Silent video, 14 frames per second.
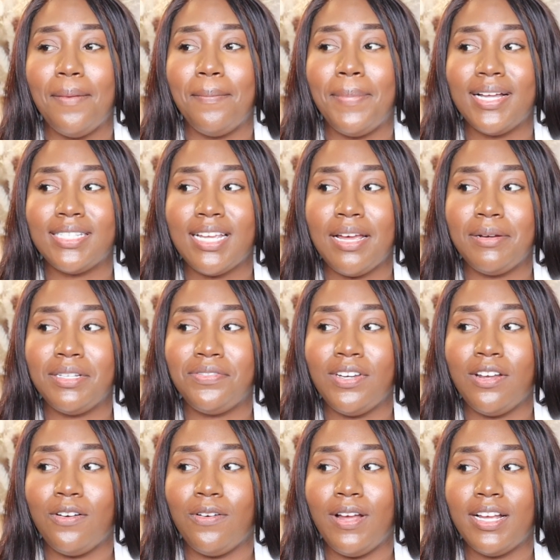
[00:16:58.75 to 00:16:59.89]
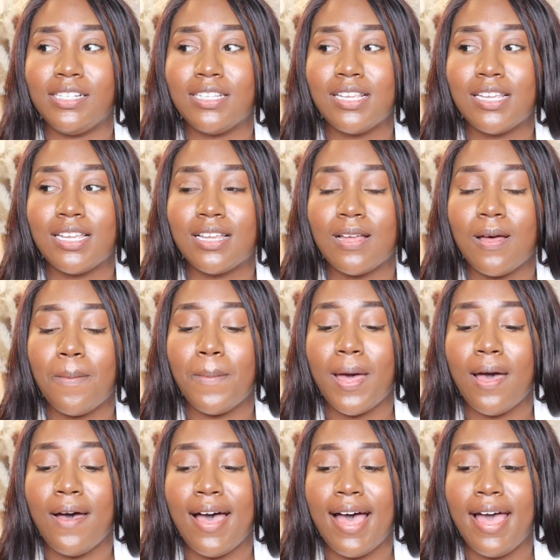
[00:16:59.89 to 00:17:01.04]
the time this video has come
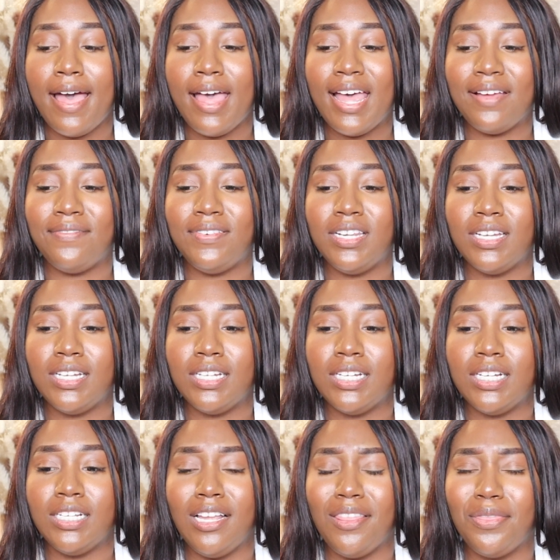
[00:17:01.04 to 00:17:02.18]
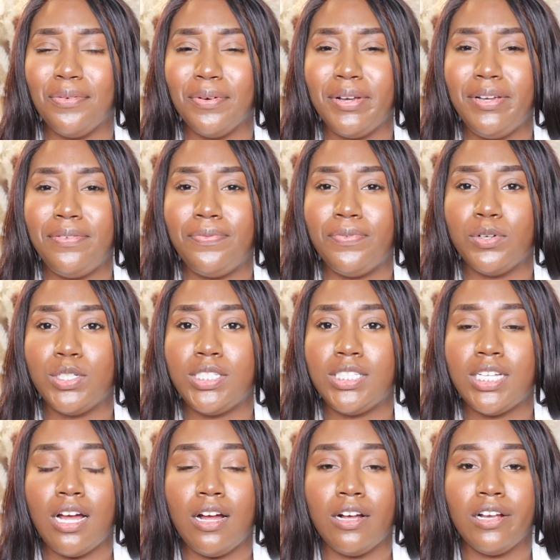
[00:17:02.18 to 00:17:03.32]
out, I have done 3
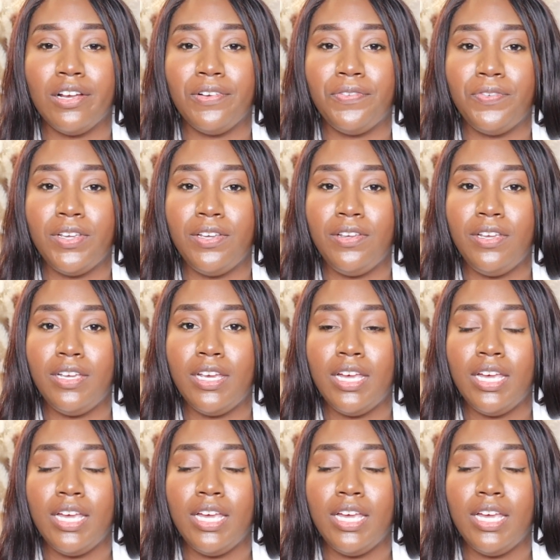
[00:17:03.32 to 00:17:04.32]
photography